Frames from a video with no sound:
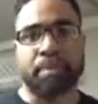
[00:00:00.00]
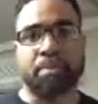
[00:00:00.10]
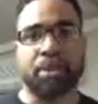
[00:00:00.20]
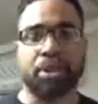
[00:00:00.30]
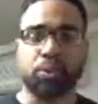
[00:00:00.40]

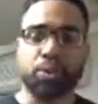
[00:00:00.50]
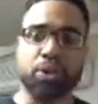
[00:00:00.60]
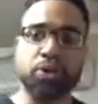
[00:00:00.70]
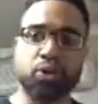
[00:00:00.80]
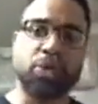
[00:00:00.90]
Because when
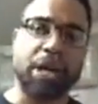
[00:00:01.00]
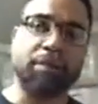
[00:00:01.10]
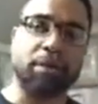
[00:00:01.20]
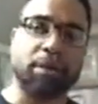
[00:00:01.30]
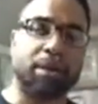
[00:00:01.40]
you
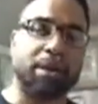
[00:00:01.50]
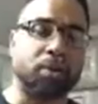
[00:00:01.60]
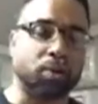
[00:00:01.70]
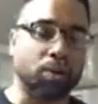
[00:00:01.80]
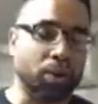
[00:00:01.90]
travel around
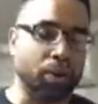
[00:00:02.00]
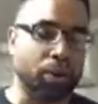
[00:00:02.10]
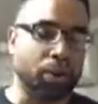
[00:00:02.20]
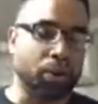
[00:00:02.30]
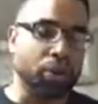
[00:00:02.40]
the world,
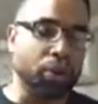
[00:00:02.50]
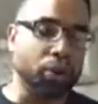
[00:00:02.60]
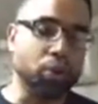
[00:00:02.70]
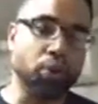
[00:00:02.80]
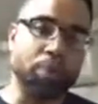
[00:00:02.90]

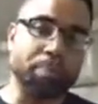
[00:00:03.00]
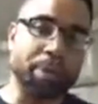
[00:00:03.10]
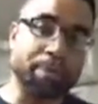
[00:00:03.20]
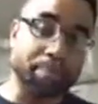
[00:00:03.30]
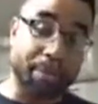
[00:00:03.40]
you will
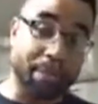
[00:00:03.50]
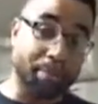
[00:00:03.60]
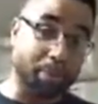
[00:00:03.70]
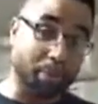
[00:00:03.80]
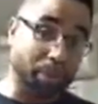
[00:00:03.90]
meet
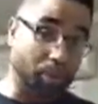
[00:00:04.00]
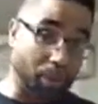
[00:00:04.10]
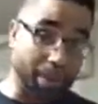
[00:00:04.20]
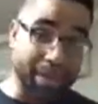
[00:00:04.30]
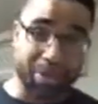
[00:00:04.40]
people and
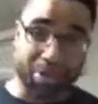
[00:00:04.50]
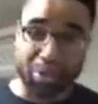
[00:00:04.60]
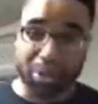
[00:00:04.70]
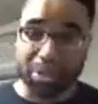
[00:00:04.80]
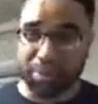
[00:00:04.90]
run
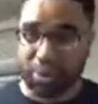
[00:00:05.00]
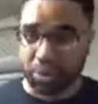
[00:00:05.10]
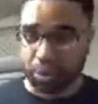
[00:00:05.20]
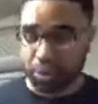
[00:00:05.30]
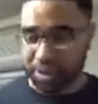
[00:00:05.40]
into
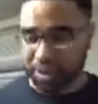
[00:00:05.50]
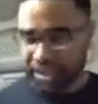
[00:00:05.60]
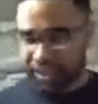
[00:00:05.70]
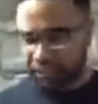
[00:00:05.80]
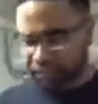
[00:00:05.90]
individuals that